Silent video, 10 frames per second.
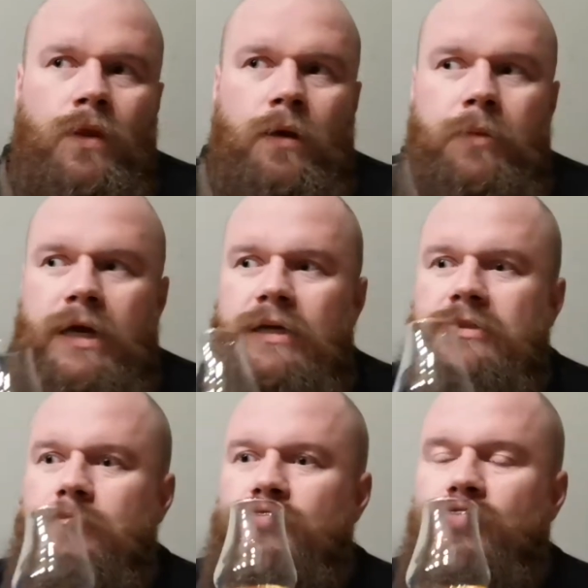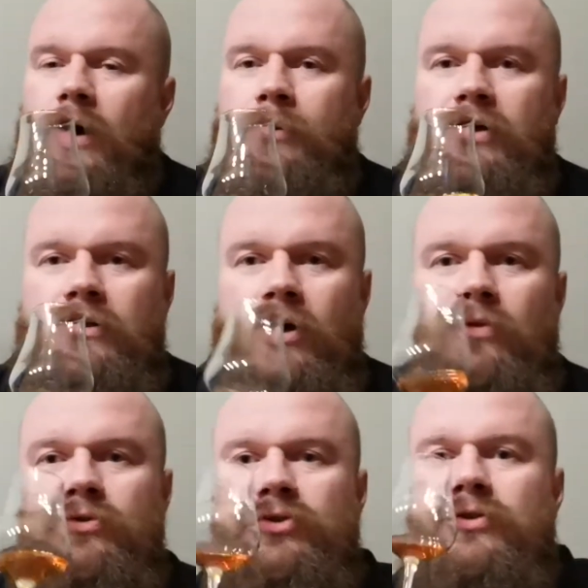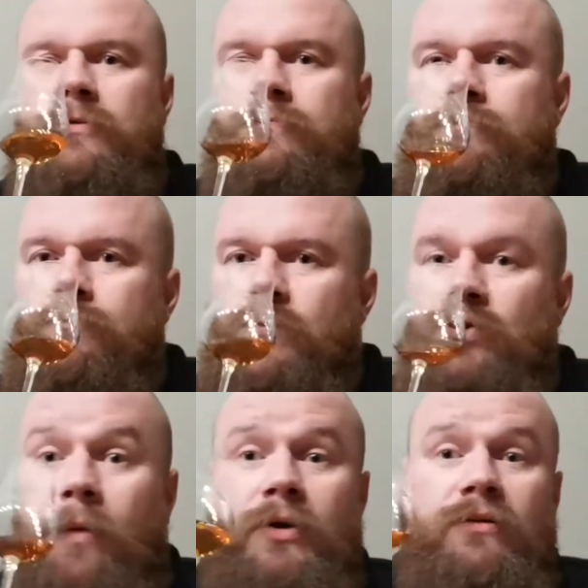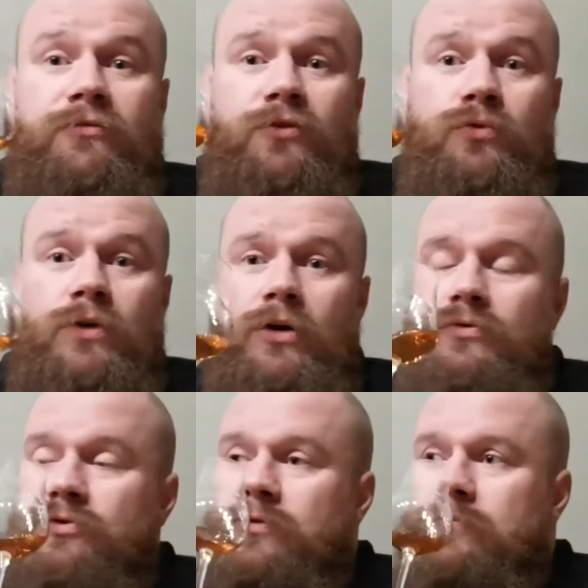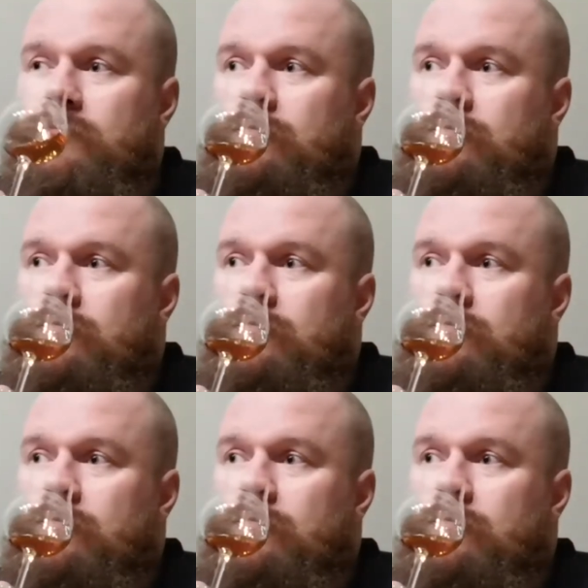I'm getting some tropical notes, tropical fruit notes.